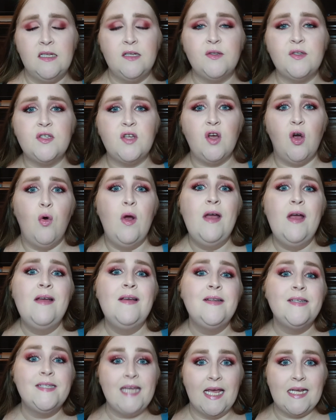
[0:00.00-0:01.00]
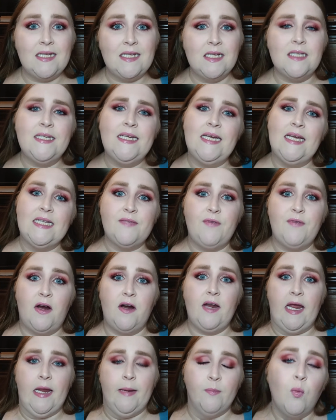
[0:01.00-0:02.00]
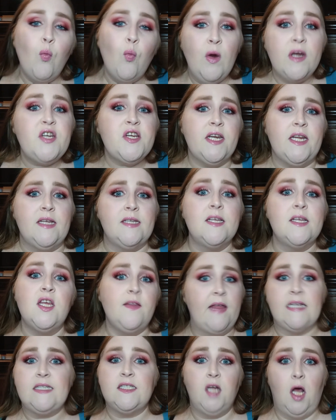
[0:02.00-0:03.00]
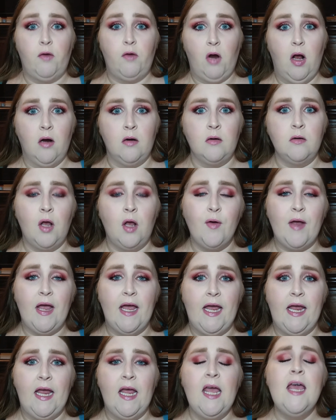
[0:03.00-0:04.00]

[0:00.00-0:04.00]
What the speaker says: So technically it's fair game, which it is. That's not wrong. Okay.